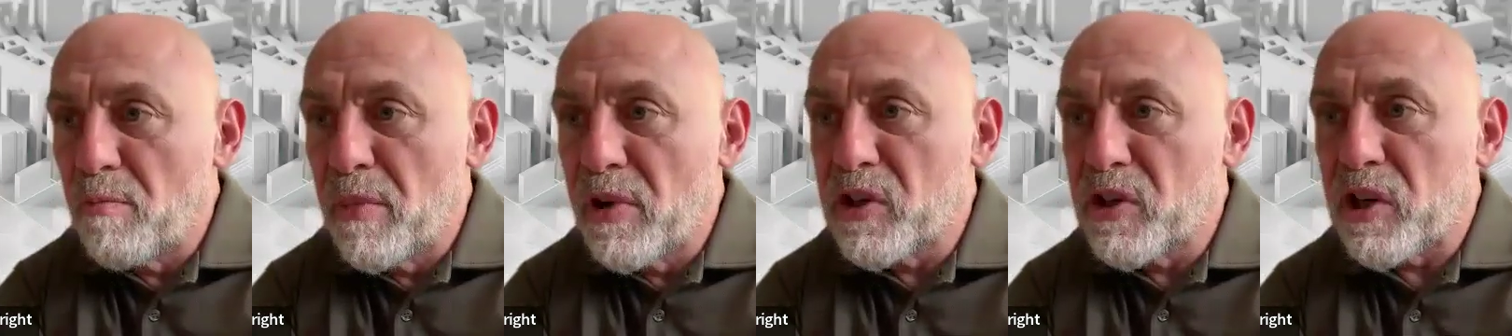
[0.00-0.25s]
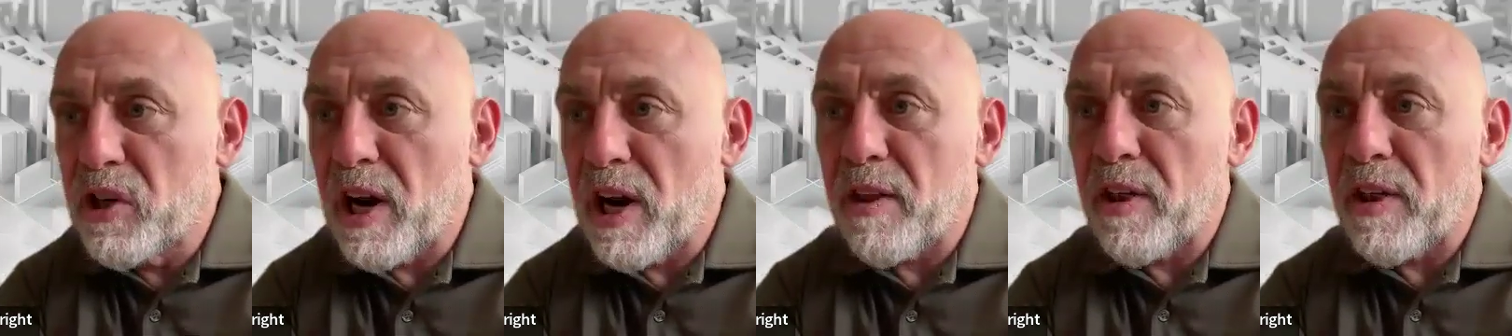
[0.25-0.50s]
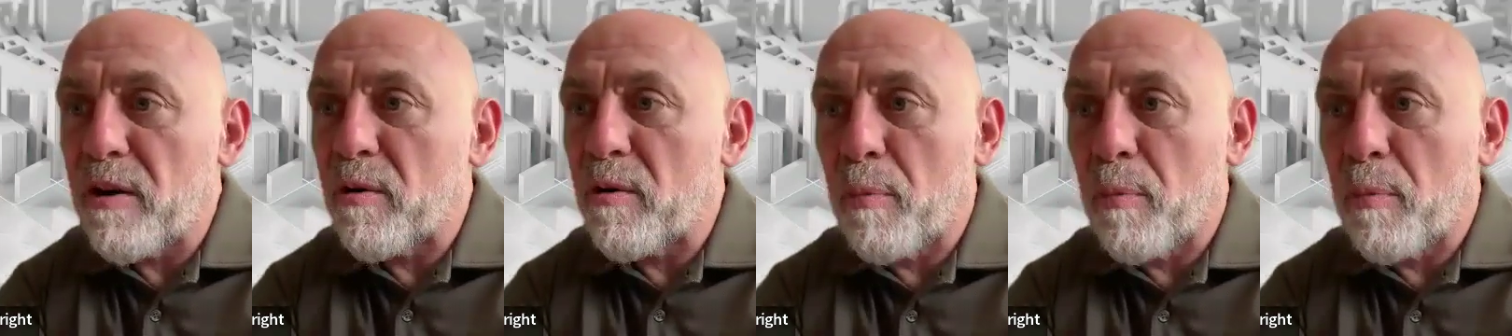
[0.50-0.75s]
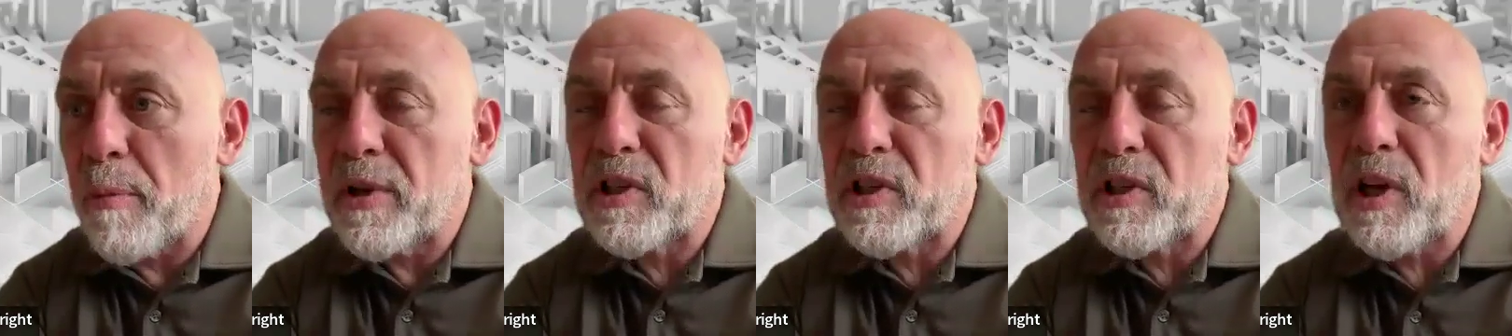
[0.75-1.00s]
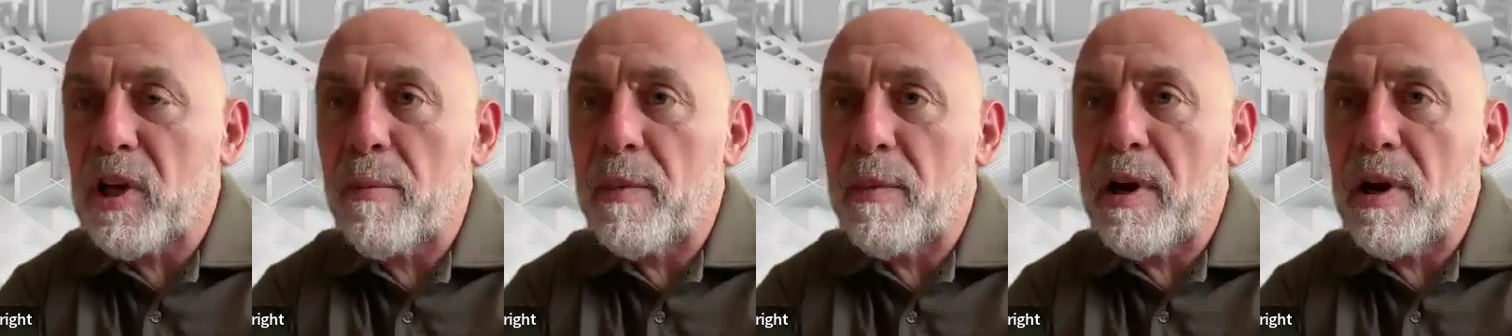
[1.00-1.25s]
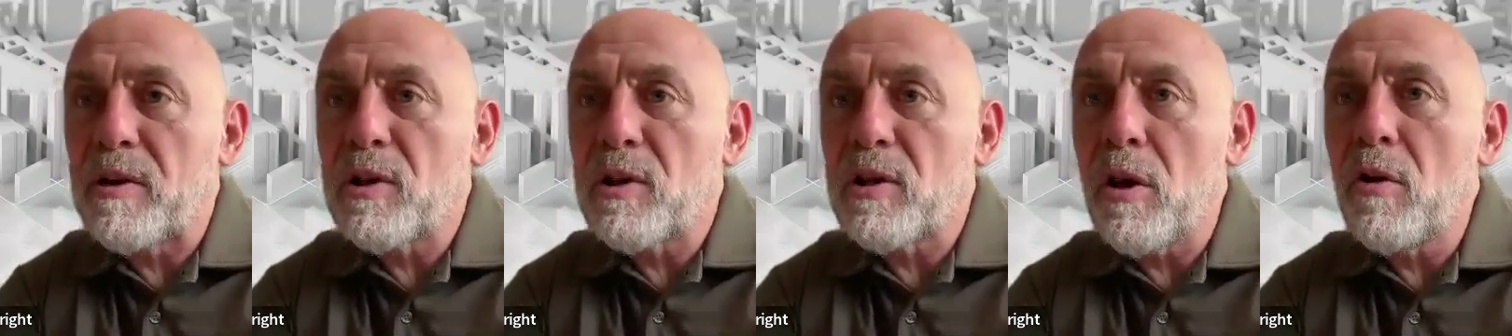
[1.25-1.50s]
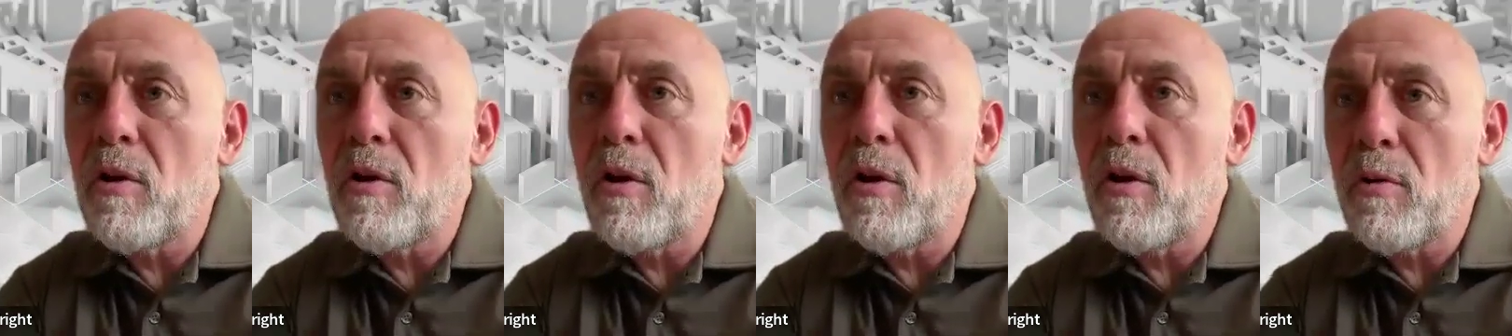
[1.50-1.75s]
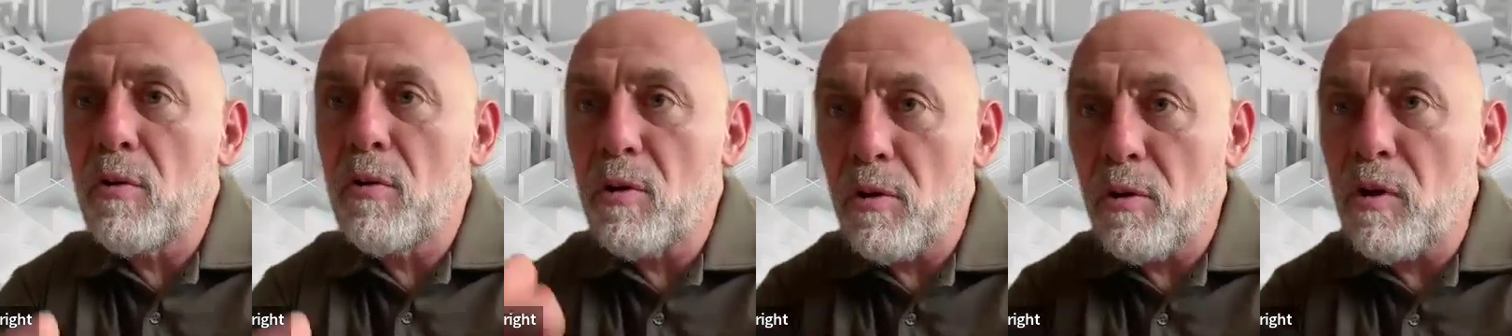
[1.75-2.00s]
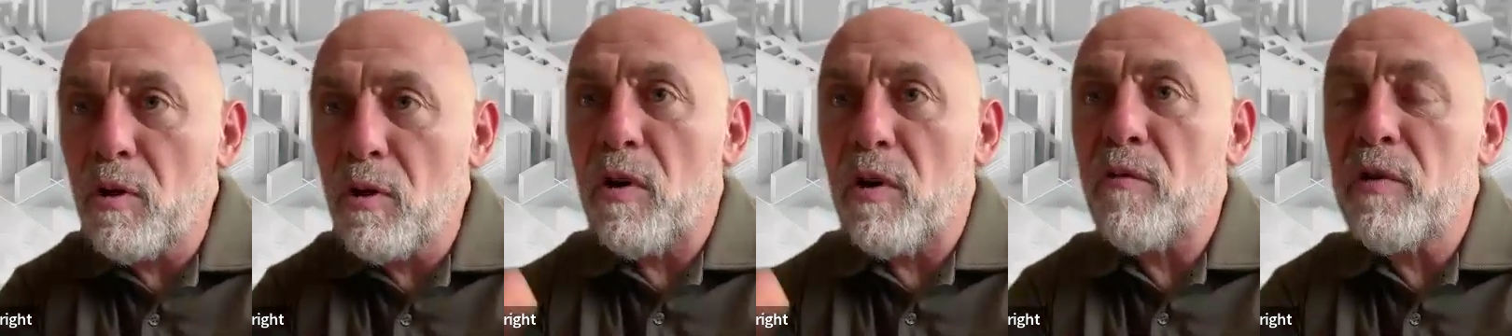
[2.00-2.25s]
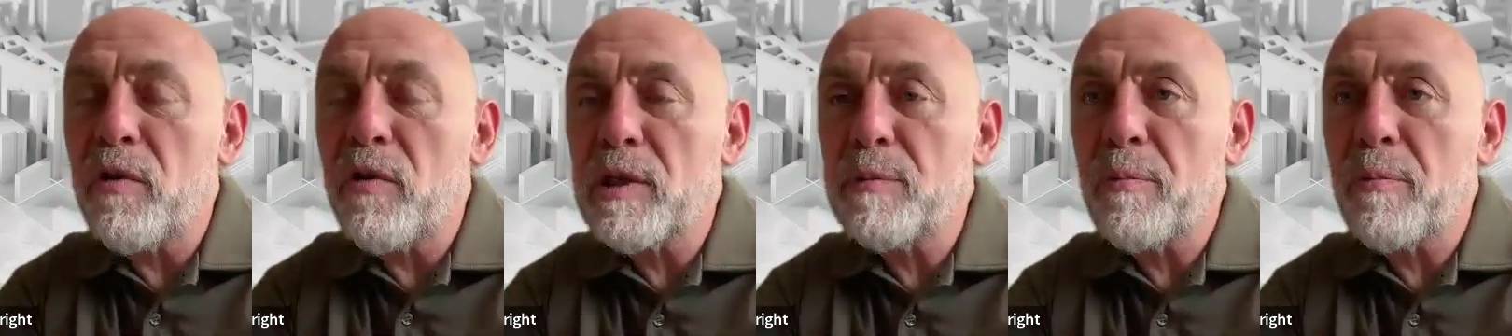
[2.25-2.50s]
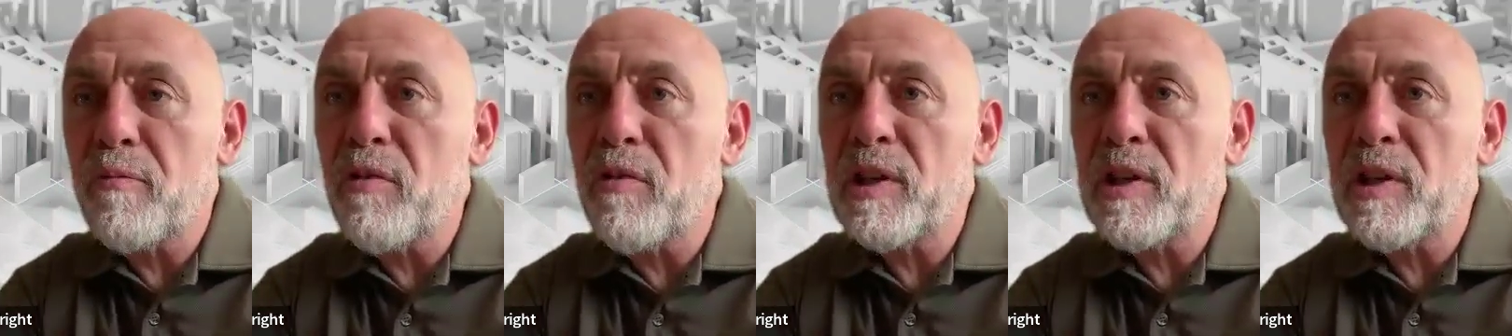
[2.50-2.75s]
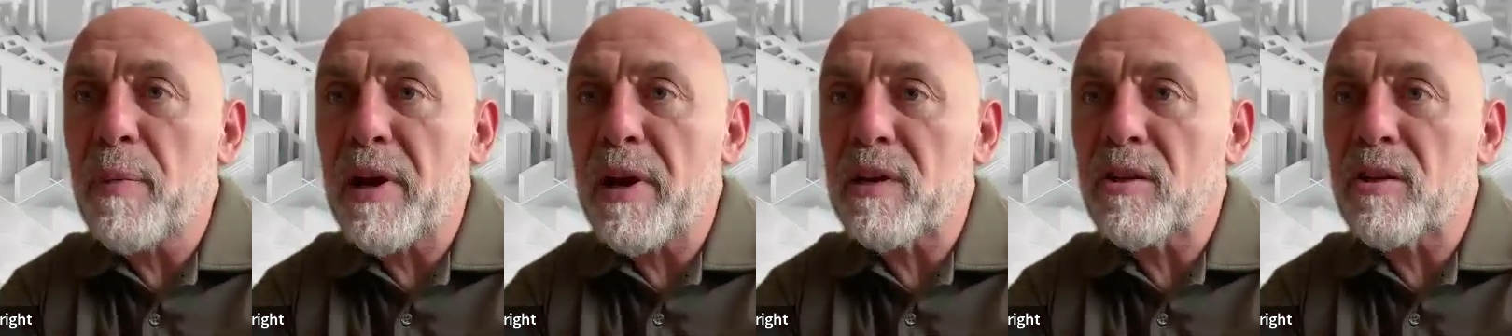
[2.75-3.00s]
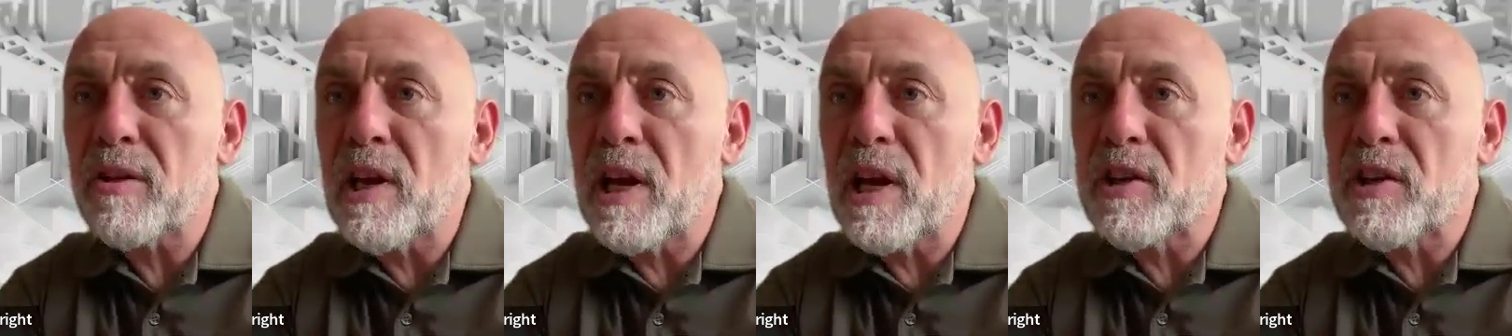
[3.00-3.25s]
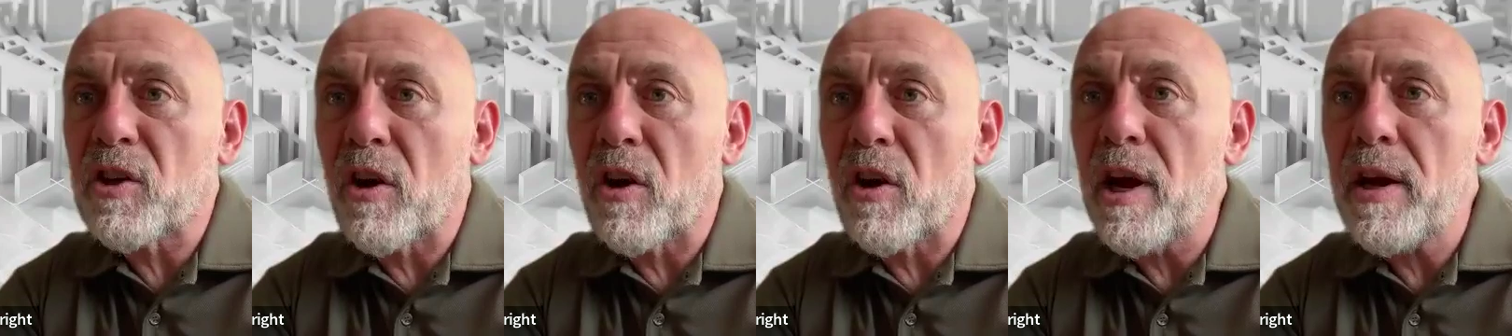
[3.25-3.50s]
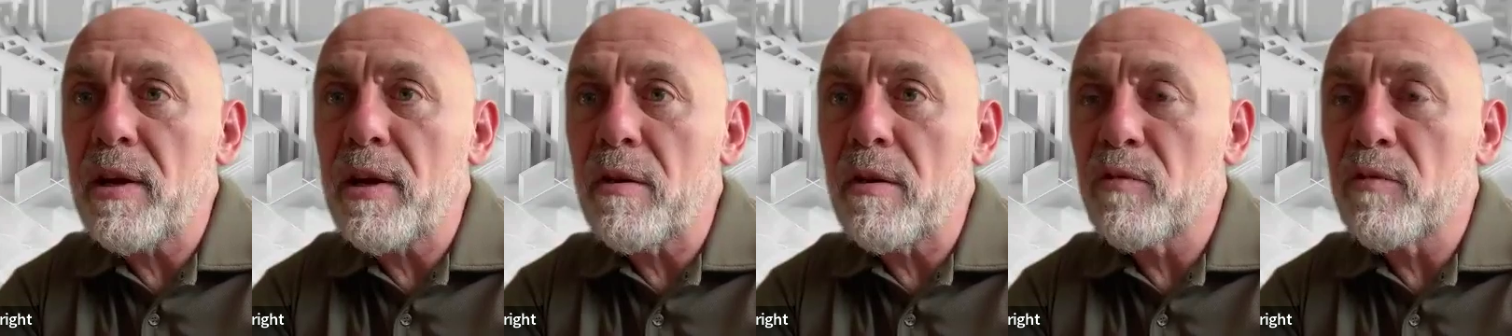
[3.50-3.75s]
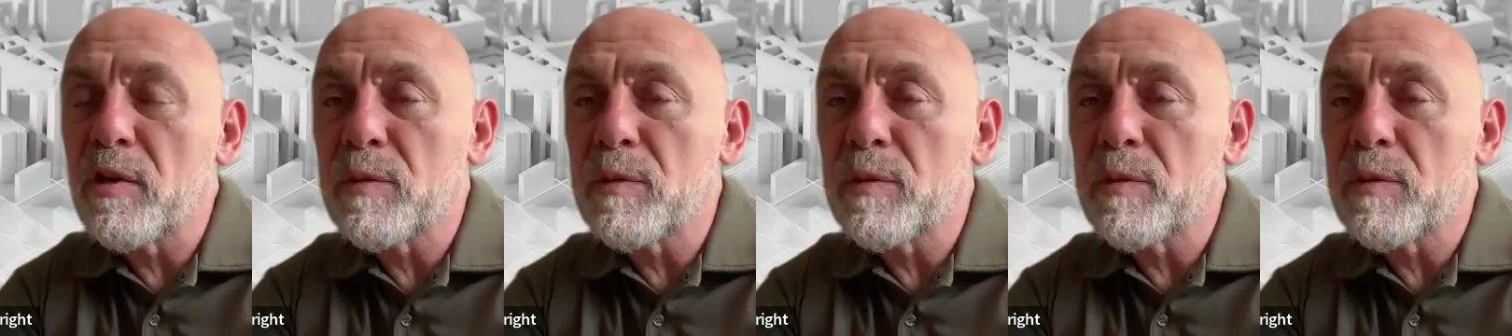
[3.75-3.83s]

mission out there, a public statement as, respect the SIA,